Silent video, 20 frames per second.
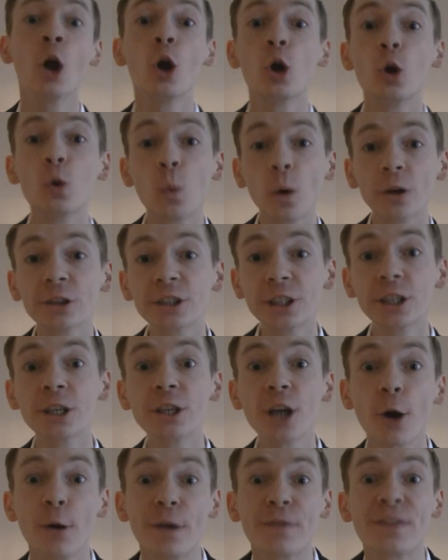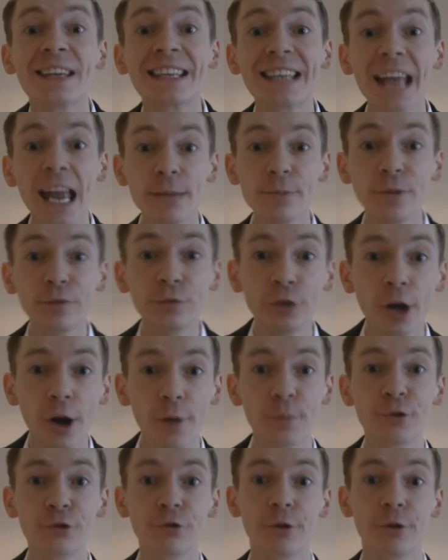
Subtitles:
who wanted to know if the game of top